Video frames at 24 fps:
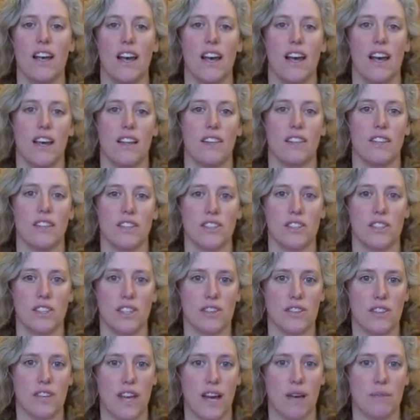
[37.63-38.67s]
and this
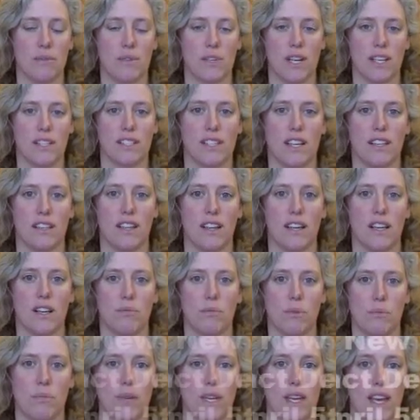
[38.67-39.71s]
year the abstract deadline
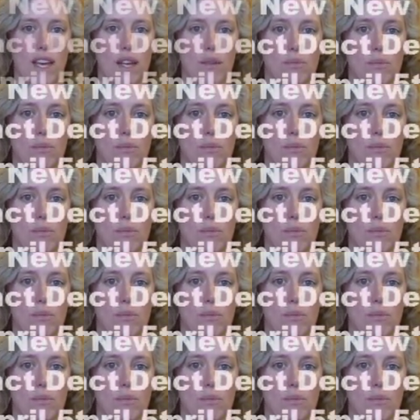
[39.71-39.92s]
will be